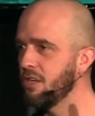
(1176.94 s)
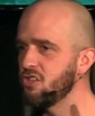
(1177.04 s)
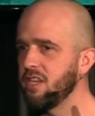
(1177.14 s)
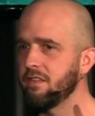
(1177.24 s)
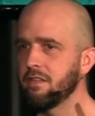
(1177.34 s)

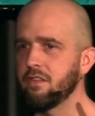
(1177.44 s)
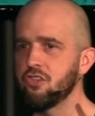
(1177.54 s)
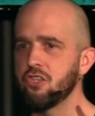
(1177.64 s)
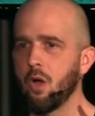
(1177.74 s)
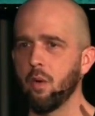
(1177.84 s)
Jesus is
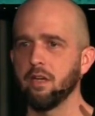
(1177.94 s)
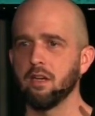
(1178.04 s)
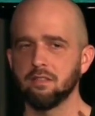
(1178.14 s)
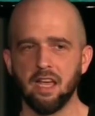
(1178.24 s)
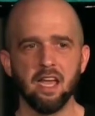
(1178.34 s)
showing
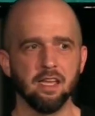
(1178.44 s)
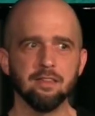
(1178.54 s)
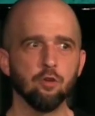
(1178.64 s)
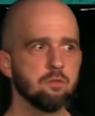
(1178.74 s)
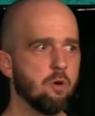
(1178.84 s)
us, hey, in
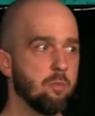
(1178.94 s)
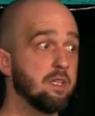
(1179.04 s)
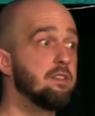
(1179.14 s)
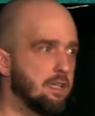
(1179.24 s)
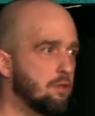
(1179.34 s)
those
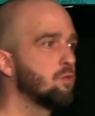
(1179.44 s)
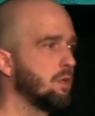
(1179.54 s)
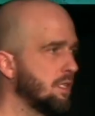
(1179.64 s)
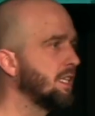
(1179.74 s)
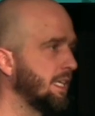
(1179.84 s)
moments, it is
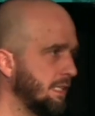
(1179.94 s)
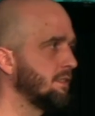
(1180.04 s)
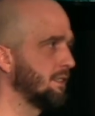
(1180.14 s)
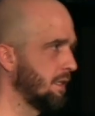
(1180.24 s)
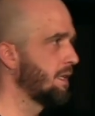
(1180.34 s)
really
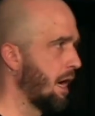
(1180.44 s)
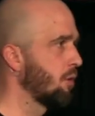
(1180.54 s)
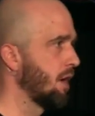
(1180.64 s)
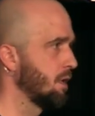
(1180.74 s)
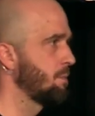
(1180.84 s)
easy to doubt
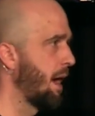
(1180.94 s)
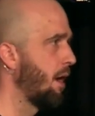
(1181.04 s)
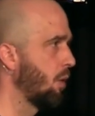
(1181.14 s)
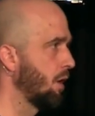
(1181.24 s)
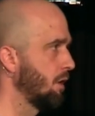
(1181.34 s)
God's
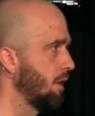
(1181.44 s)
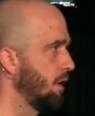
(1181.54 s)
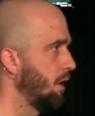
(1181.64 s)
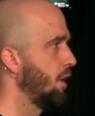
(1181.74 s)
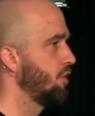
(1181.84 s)
power.
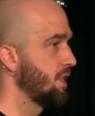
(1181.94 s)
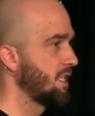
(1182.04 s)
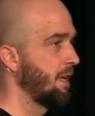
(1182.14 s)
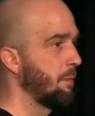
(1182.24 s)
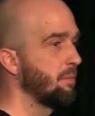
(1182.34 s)
Just
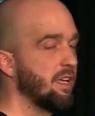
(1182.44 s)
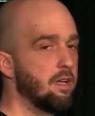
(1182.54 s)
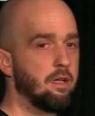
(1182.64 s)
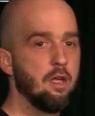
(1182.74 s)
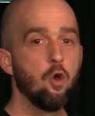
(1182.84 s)
say, I get
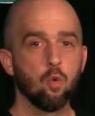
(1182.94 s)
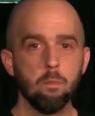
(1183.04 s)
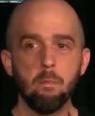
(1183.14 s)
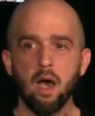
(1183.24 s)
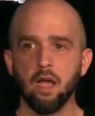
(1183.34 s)
it.
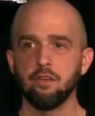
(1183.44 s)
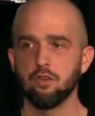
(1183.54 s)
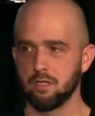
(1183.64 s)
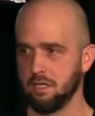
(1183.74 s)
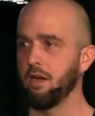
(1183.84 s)
Remind
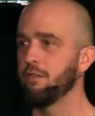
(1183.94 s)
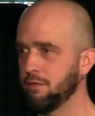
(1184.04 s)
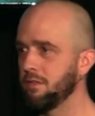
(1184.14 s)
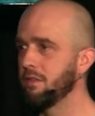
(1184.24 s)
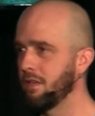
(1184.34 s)

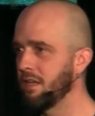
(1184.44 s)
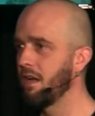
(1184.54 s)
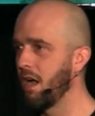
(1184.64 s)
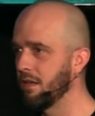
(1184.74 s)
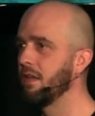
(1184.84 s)
yourself that
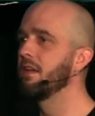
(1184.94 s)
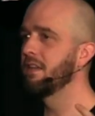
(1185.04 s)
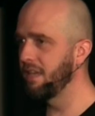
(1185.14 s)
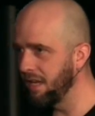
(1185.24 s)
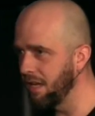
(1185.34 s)
God
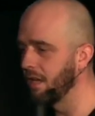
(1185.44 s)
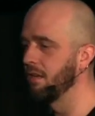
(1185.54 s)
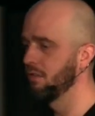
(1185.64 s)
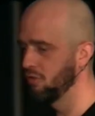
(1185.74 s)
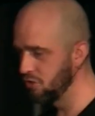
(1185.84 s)

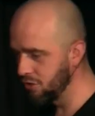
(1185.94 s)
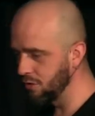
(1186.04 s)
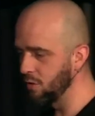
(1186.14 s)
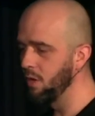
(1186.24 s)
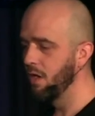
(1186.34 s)
can
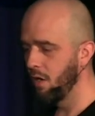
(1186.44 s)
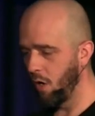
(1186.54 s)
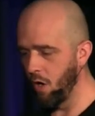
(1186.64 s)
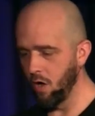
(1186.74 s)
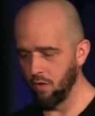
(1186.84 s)
do
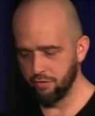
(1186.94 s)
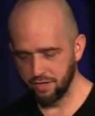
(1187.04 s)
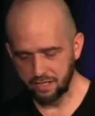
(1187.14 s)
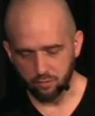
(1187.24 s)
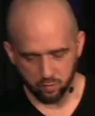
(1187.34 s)
all
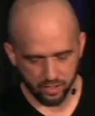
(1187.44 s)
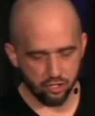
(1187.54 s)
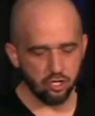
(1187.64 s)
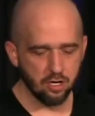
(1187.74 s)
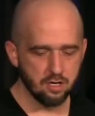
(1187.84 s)
things.
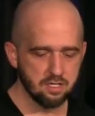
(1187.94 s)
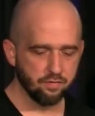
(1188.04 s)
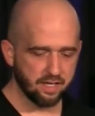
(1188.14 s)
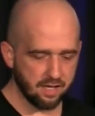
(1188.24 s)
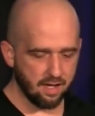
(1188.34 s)
Reassure
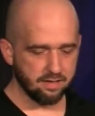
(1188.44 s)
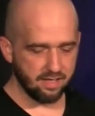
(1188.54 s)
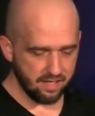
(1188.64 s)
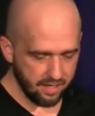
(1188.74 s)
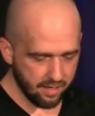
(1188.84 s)
yourself that God
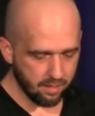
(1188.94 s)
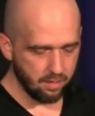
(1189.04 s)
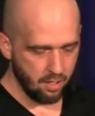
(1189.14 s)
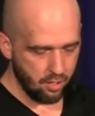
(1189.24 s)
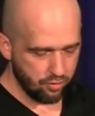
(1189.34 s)
can
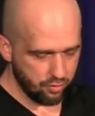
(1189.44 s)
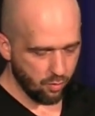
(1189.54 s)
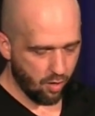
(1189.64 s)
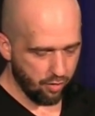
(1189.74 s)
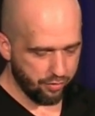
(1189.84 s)

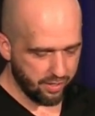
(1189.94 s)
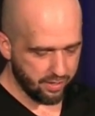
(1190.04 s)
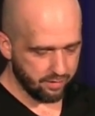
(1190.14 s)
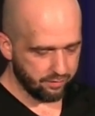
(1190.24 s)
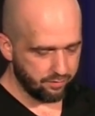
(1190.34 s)
do all
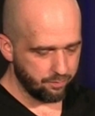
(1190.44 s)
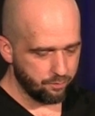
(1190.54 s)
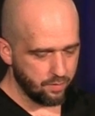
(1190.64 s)
things.